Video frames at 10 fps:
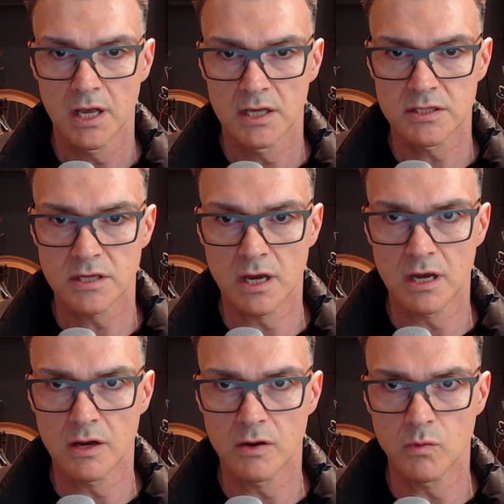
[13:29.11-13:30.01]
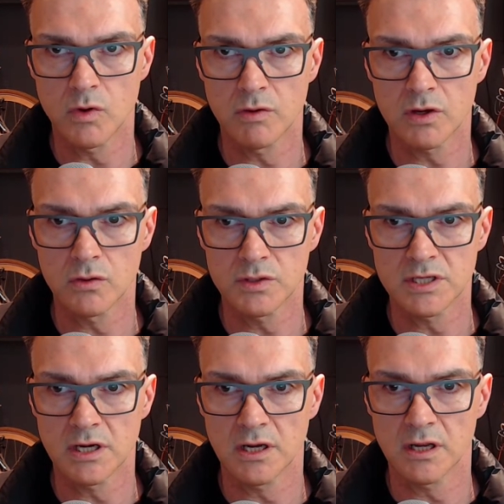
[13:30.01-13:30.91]
So we're
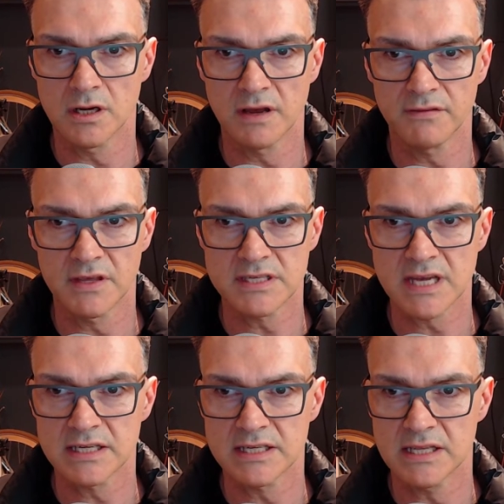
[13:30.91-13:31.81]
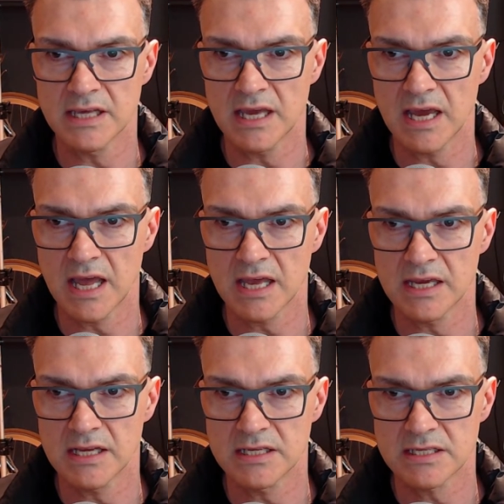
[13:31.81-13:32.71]
recording on, I think, Saturday the
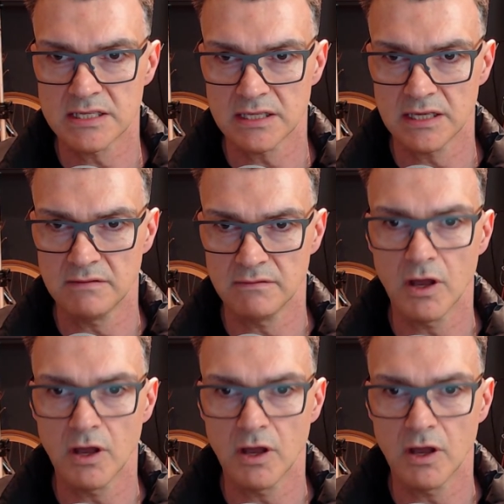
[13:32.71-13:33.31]
18th.